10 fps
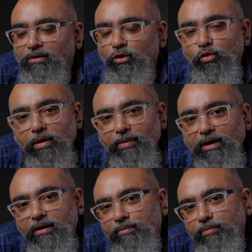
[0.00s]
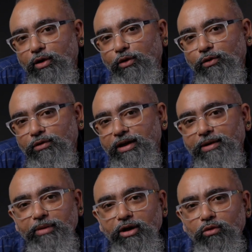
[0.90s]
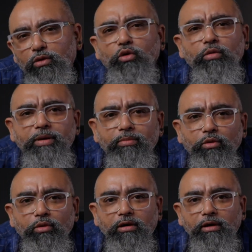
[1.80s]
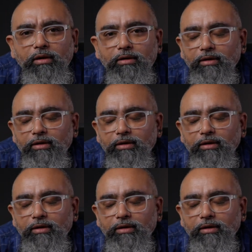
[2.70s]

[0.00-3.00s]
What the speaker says: Do comment below, let me know. Don't be brutal.